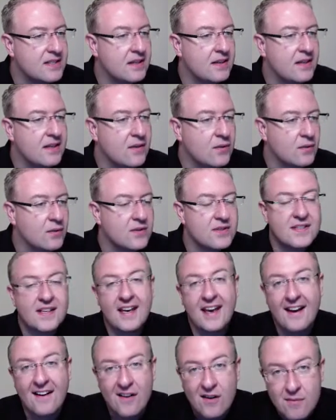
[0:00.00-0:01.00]
that the owners
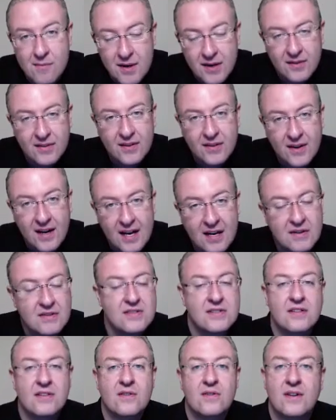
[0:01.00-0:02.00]
care about their
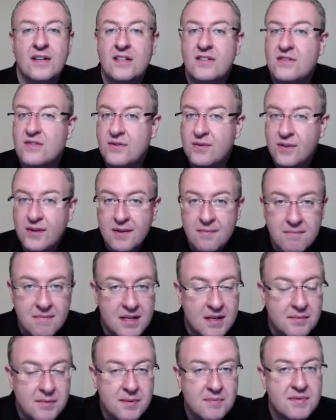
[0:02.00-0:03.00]
house, that they're not just doing the
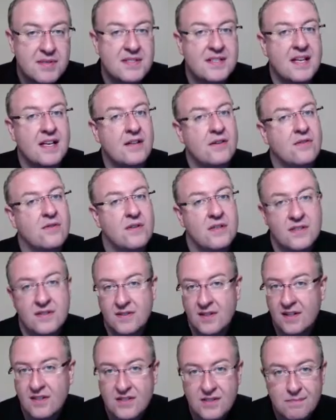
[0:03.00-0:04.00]
minimum standard. It's
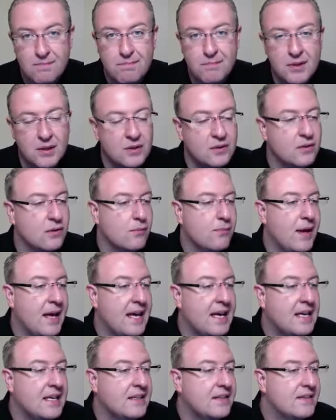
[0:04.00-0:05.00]
not just builder
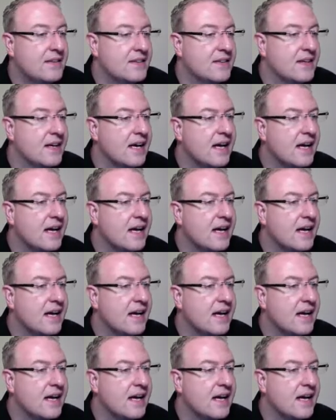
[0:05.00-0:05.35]
paint.